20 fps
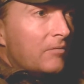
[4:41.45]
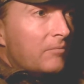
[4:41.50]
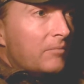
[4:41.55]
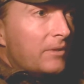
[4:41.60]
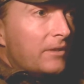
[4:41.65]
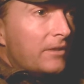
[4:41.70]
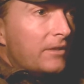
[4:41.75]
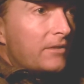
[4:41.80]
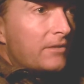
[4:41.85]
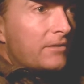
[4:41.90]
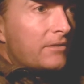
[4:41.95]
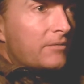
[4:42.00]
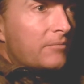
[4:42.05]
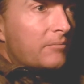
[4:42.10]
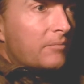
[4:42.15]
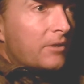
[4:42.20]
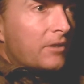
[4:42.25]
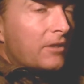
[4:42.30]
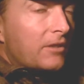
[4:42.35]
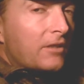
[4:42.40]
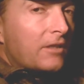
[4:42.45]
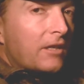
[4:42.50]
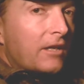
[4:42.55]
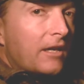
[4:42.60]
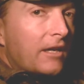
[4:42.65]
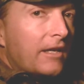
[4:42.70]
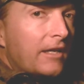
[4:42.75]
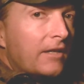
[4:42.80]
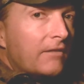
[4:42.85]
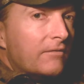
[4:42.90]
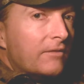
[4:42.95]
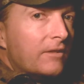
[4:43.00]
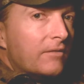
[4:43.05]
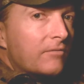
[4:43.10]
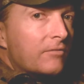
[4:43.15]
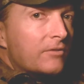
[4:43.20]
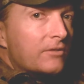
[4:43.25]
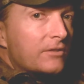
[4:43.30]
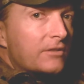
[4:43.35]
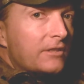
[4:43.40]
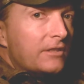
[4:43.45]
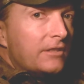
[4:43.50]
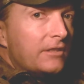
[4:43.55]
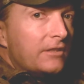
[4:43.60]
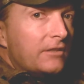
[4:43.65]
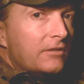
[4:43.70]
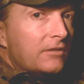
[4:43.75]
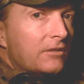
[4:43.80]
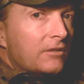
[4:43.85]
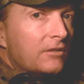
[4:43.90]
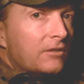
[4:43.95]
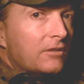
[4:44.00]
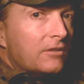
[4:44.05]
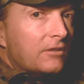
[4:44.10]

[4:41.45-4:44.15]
Biggest buck I have ever seen